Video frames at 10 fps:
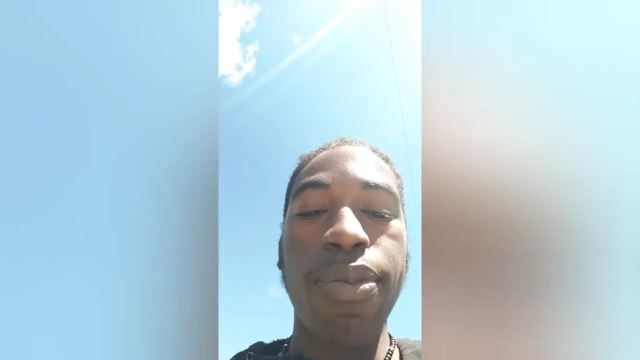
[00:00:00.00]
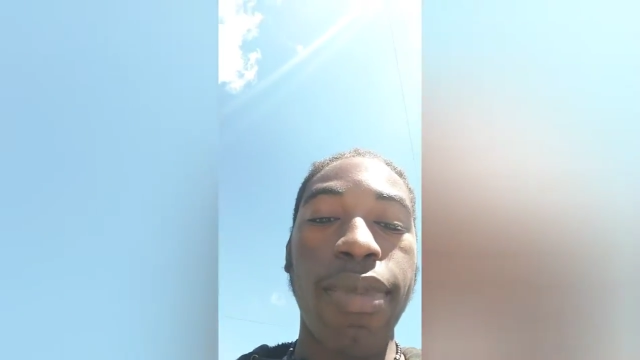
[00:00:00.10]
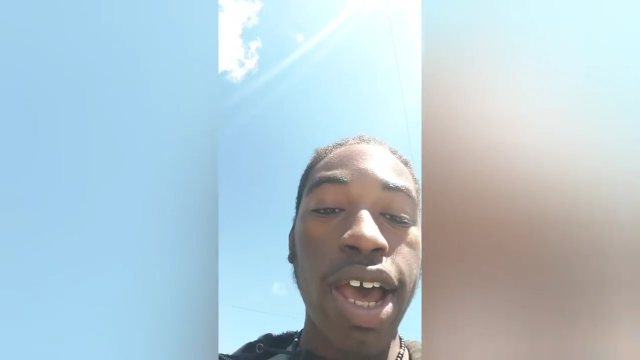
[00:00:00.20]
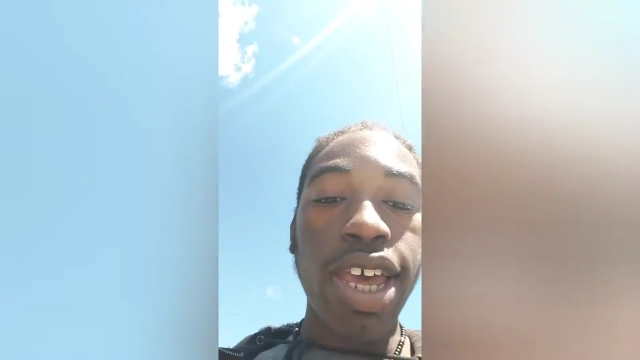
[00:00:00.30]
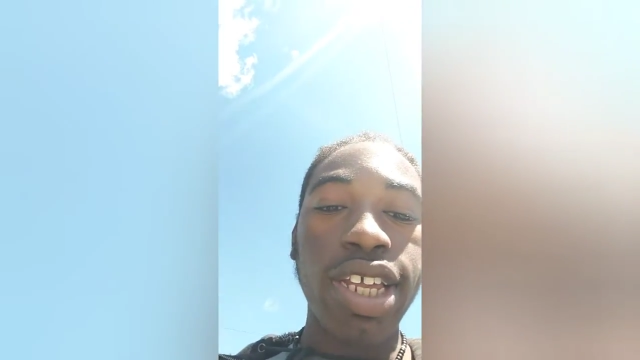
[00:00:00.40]

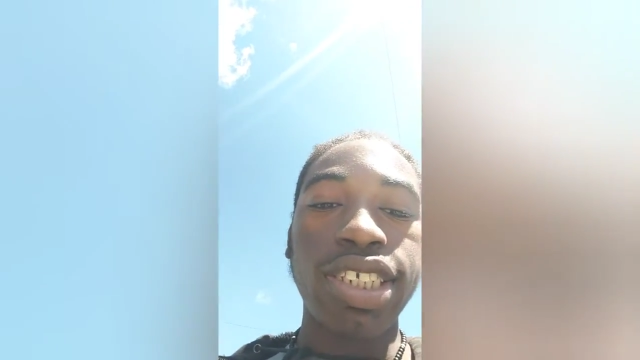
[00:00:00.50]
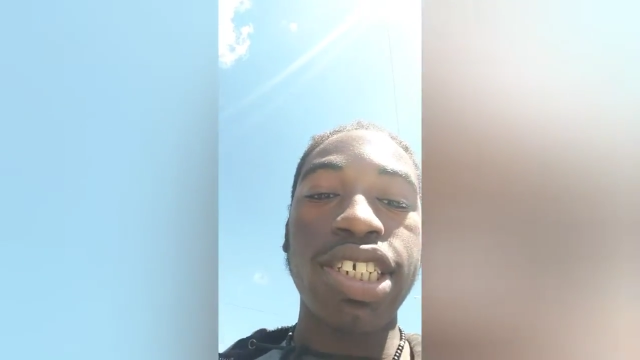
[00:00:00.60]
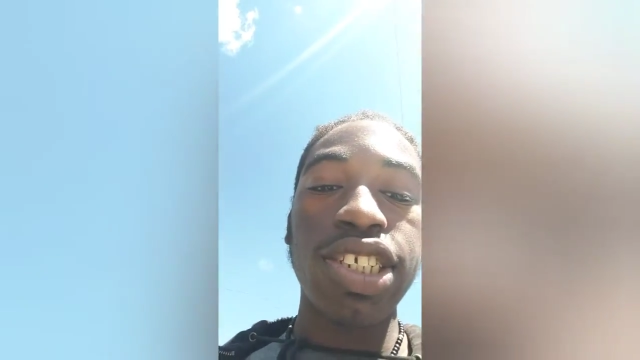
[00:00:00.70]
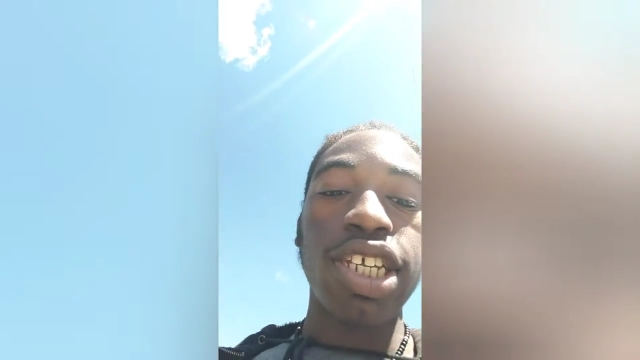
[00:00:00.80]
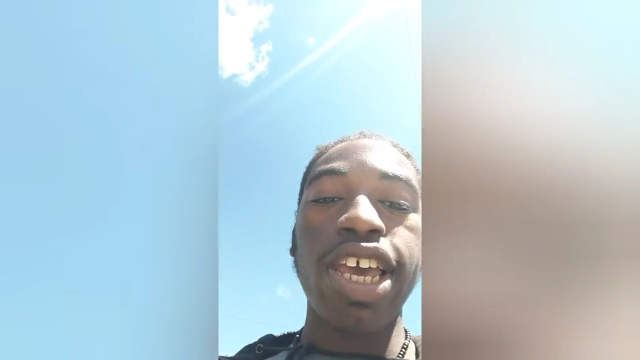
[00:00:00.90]
my
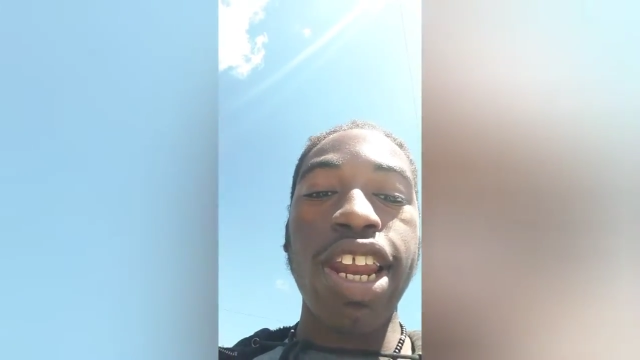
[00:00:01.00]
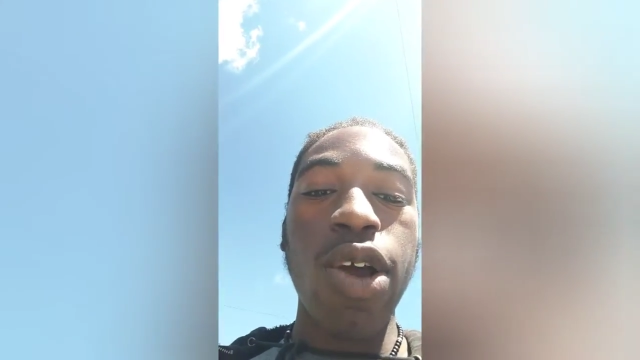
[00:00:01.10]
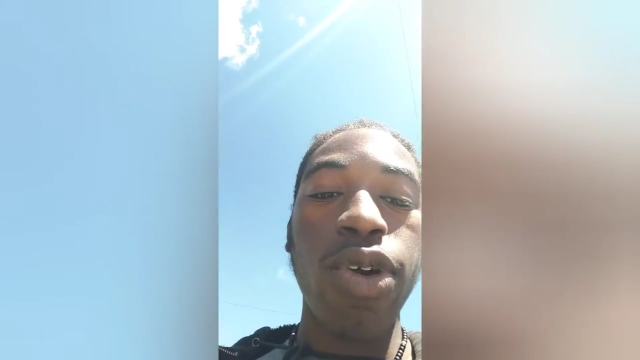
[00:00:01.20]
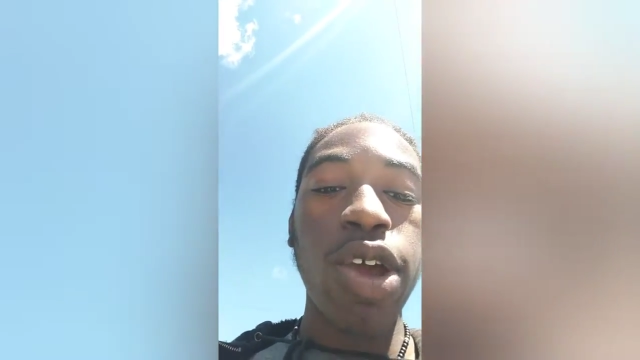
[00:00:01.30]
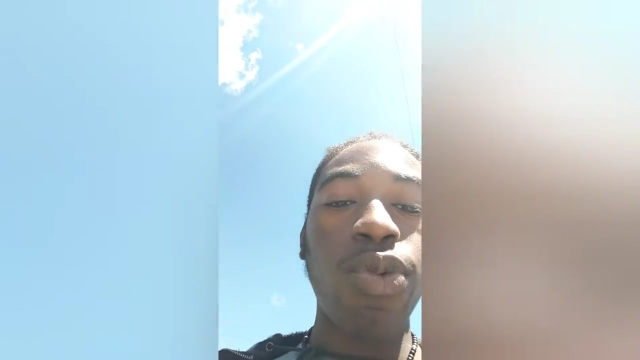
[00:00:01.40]
ancestors, and
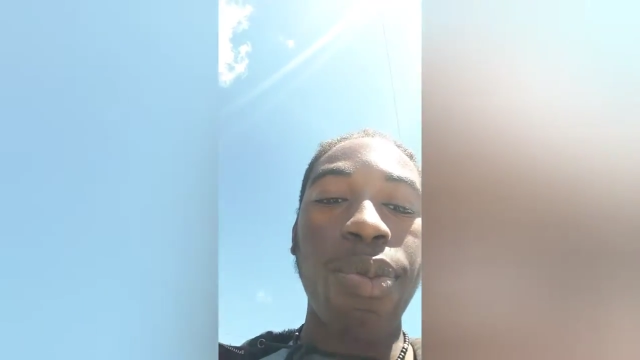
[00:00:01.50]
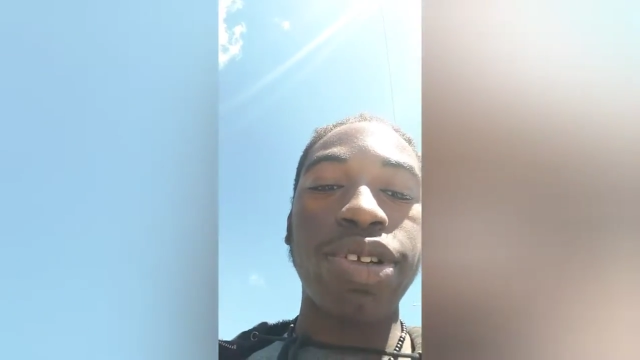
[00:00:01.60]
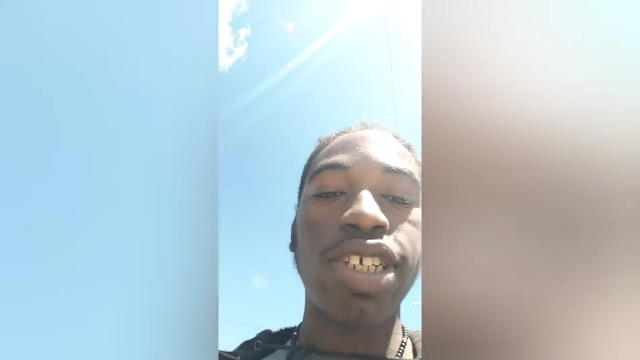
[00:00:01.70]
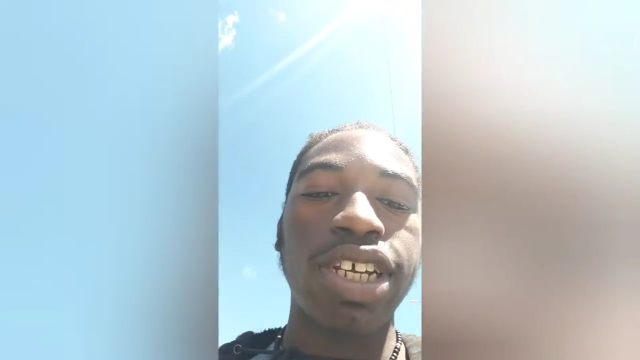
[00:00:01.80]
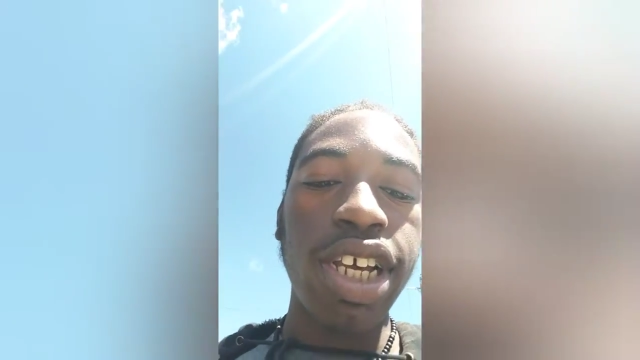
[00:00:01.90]
I and
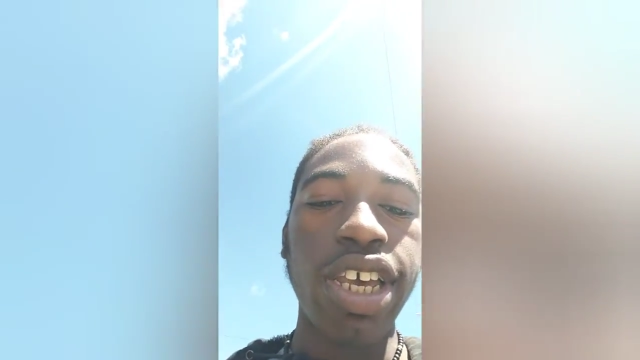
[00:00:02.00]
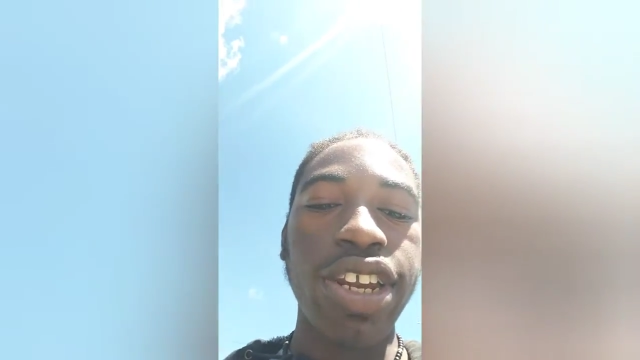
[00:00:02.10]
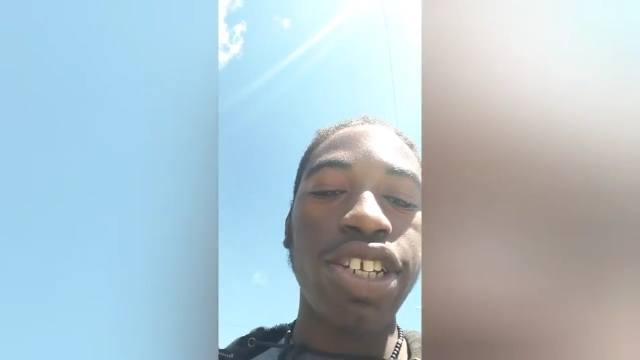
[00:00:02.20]
represent good